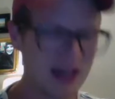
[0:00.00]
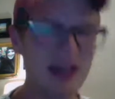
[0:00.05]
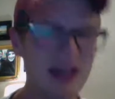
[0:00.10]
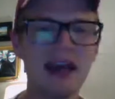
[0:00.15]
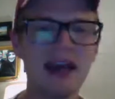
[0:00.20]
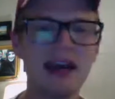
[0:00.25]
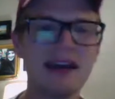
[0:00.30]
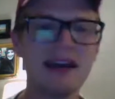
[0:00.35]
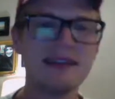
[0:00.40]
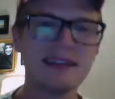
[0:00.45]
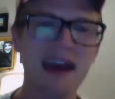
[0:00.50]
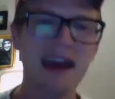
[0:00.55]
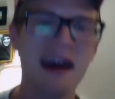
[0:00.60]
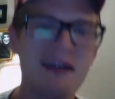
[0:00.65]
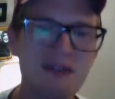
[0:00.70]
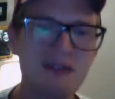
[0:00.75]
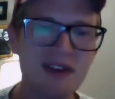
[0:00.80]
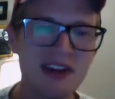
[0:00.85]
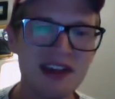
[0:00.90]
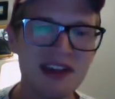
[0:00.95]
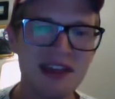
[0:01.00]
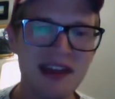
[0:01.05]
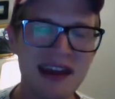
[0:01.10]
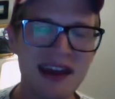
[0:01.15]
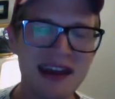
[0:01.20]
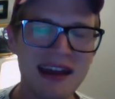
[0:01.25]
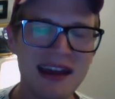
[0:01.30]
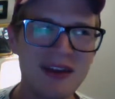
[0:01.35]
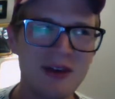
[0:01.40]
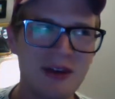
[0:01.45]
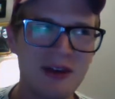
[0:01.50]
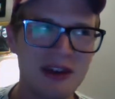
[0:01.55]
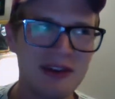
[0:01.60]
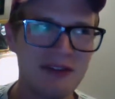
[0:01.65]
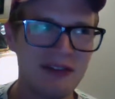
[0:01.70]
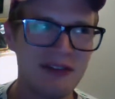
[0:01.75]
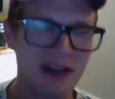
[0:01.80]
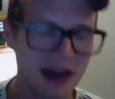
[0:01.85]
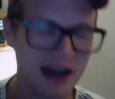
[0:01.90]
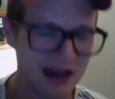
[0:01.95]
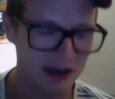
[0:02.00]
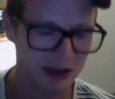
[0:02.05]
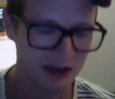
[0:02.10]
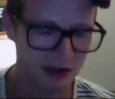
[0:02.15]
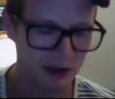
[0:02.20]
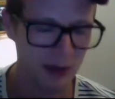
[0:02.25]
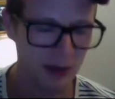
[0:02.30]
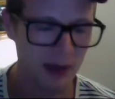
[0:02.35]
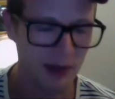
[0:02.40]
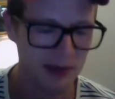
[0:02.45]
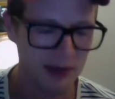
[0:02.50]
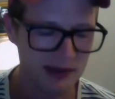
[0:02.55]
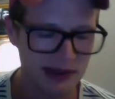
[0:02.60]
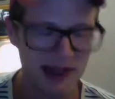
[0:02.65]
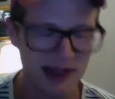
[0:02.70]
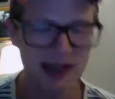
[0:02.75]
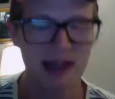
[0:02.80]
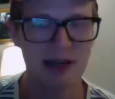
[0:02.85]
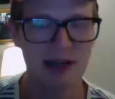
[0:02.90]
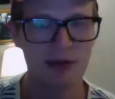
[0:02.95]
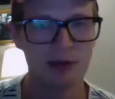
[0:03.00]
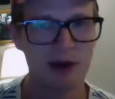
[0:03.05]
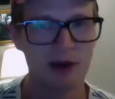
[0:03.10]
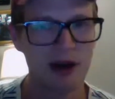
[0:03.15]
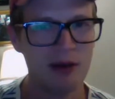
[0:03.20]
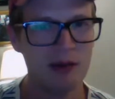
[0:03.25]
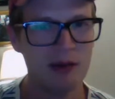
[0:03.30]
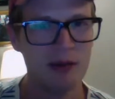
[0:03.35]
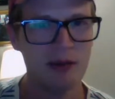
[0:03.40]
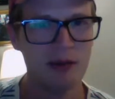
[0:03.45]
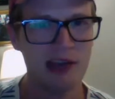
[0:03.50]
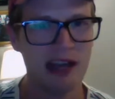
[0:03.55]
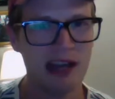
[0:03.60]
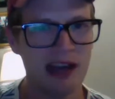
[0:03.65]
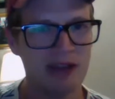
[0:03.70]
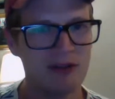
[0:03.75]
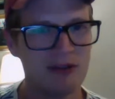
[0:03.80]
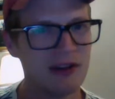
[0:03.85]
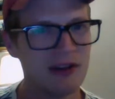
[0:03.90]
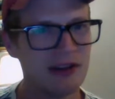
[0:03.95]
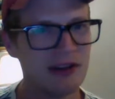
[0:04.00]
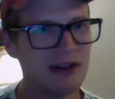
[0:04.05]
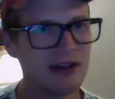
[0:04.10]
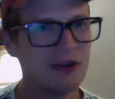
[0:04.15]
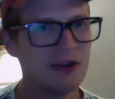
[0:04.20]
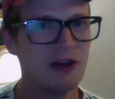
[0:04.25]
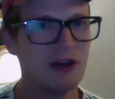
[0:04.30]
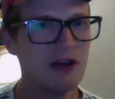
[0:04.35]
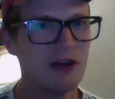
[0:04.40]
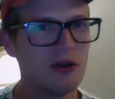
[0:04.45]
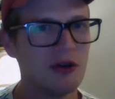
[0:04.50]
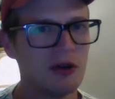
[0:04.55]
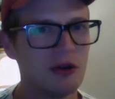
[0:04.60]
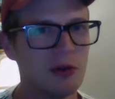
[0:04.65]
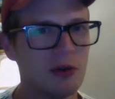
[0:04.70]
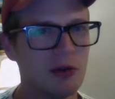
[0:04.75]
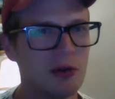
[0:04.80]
It's everything you can find on the website and probably everything you knew